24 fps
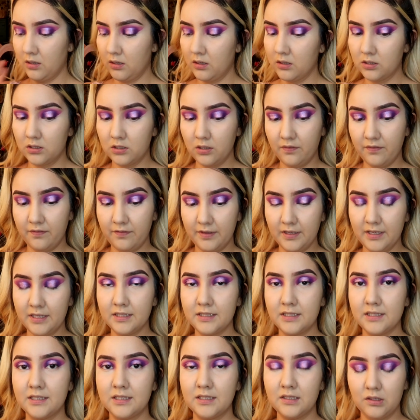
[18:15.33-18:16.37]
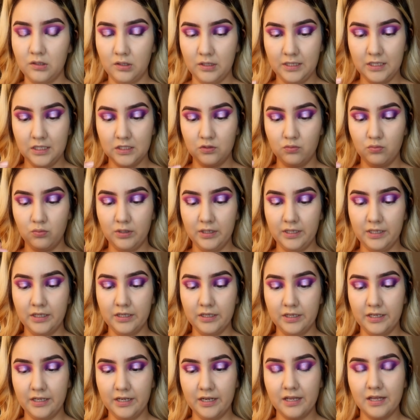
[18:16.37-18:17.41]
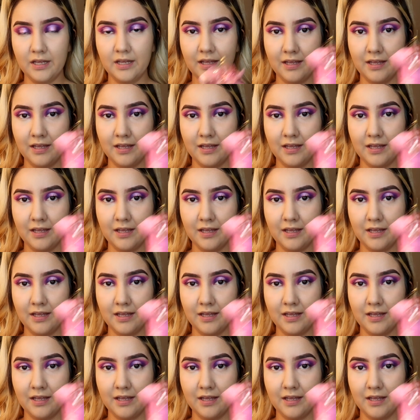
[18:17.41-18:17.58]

So this is really good.